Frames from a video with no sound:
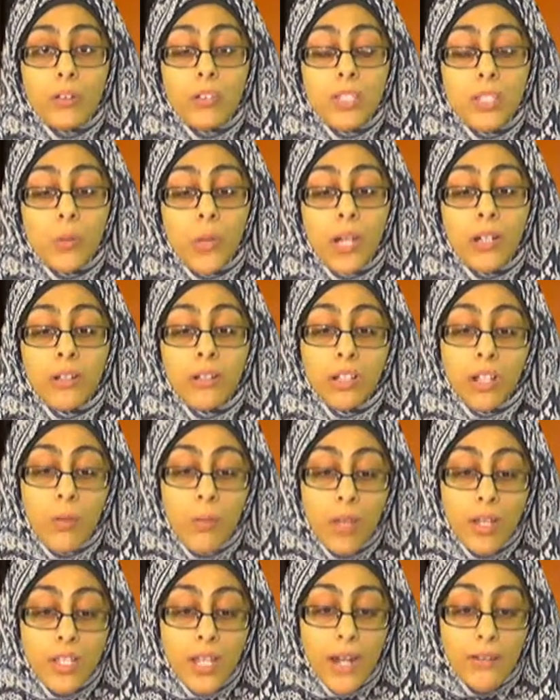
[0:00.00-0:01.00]
So I
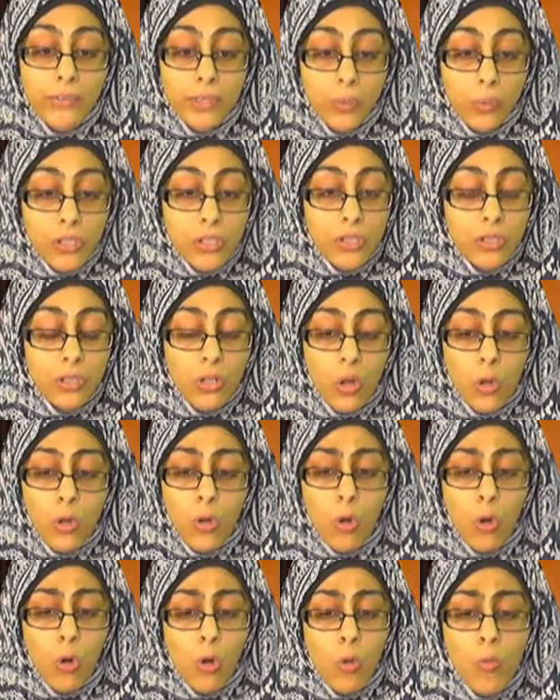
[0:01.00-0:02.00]
recommend everyone to go
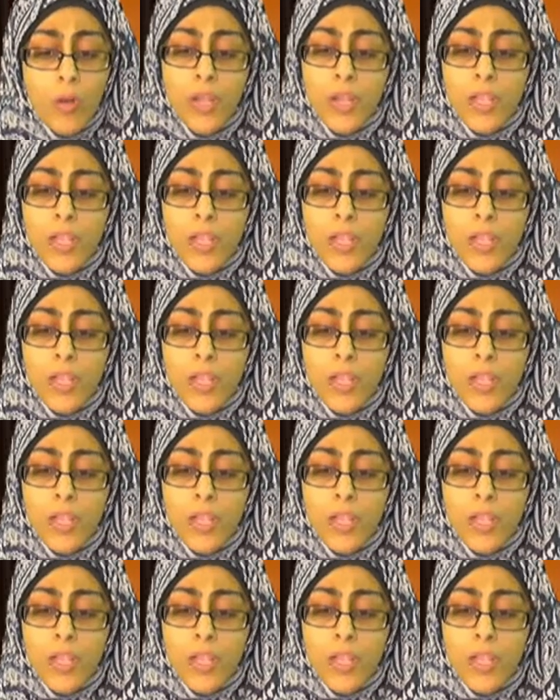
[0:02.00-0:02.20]
home